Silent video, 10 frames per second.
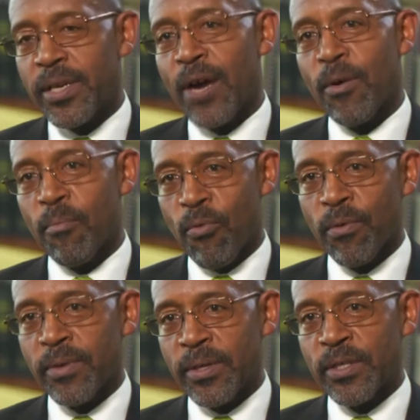how
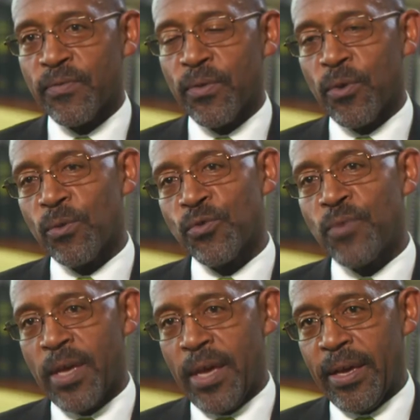important it is for those who
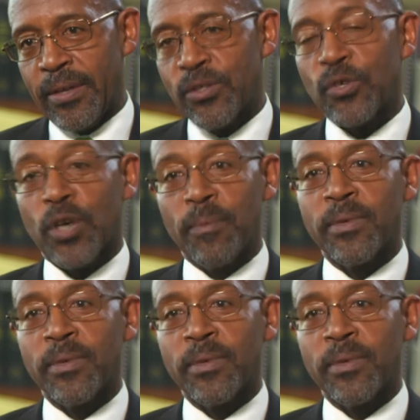can to come